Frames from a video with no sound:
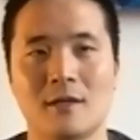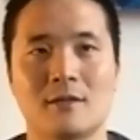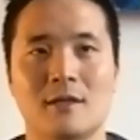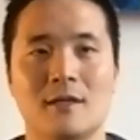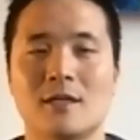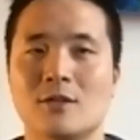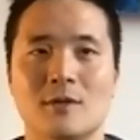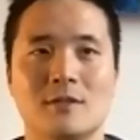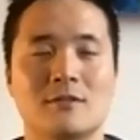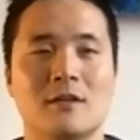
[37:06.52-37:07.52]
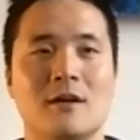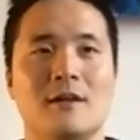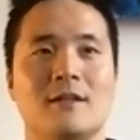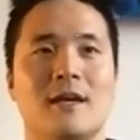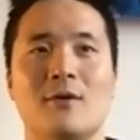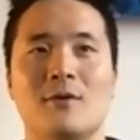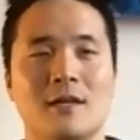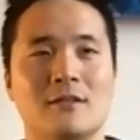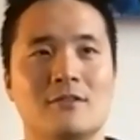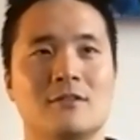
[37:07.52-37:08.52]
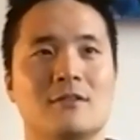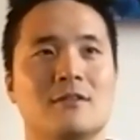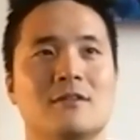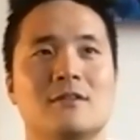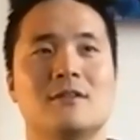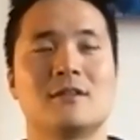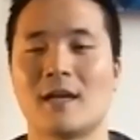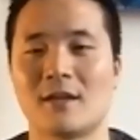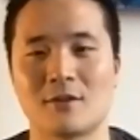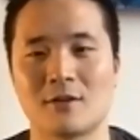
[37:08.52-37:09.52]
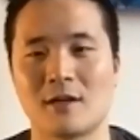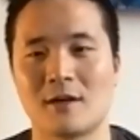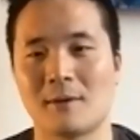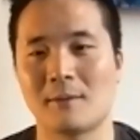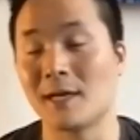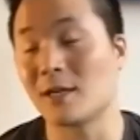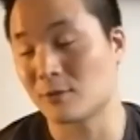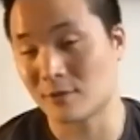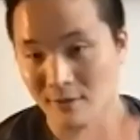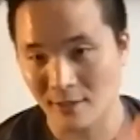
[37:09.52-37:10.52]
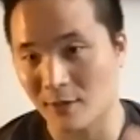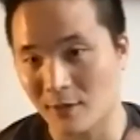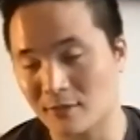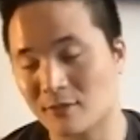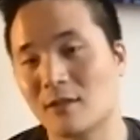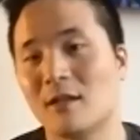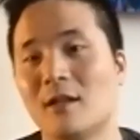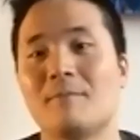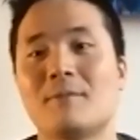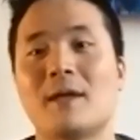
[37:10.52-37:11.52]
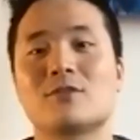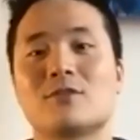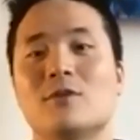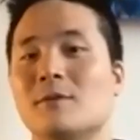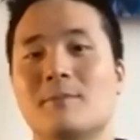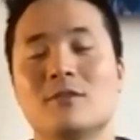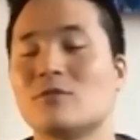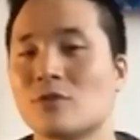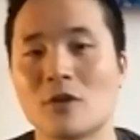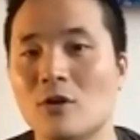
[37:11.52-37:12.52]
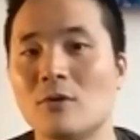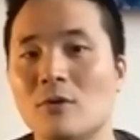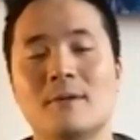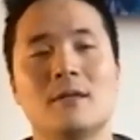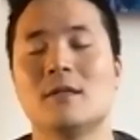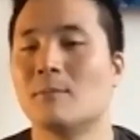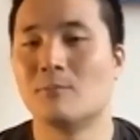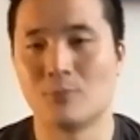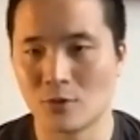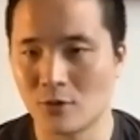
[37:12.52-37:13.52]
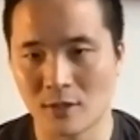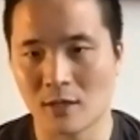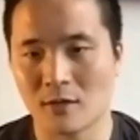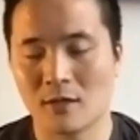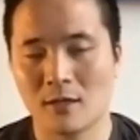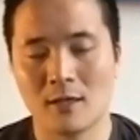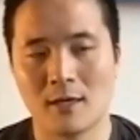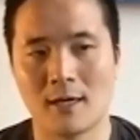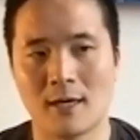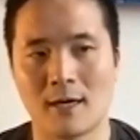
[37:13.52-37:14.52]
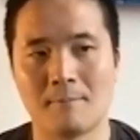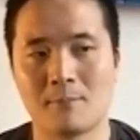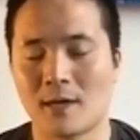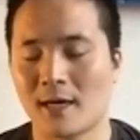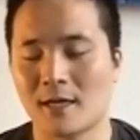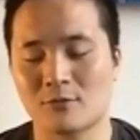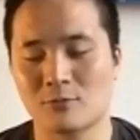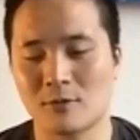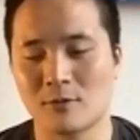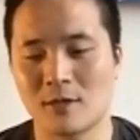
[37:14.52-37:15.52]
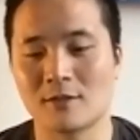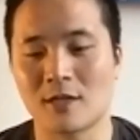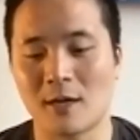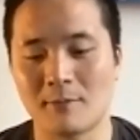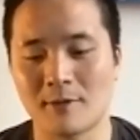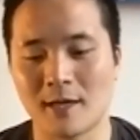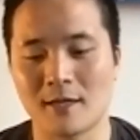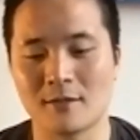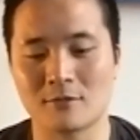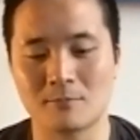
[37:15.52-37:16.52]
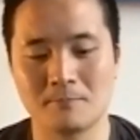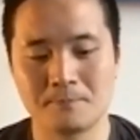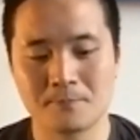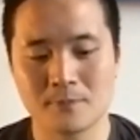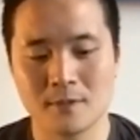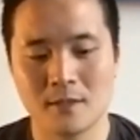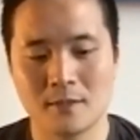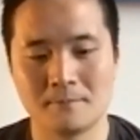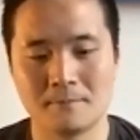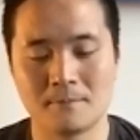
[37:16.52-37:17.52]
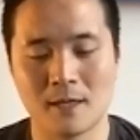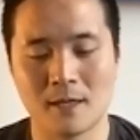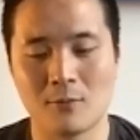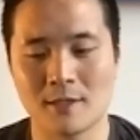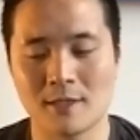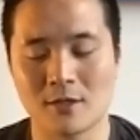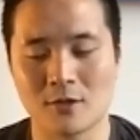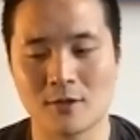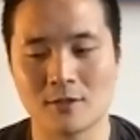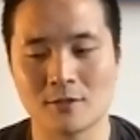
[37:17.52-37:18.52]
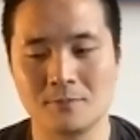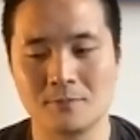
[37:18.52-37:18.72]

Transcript: the ignorance and the arrogance together, ignorance is arrogance. That's going to be so brutal there. But I guess on top of that is, I want to encourage